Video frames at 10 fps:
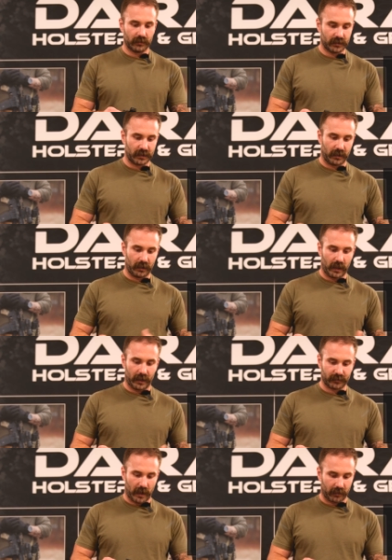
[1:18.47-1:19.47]
Sig
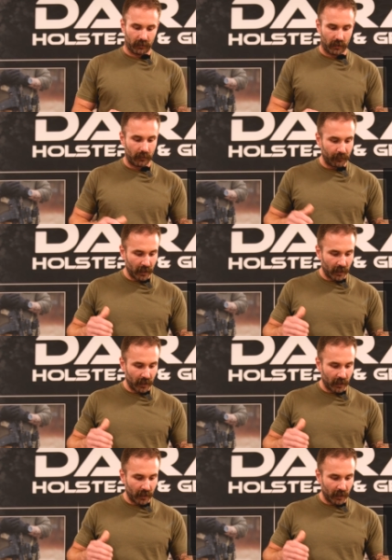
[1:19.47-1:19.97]
X-Macro.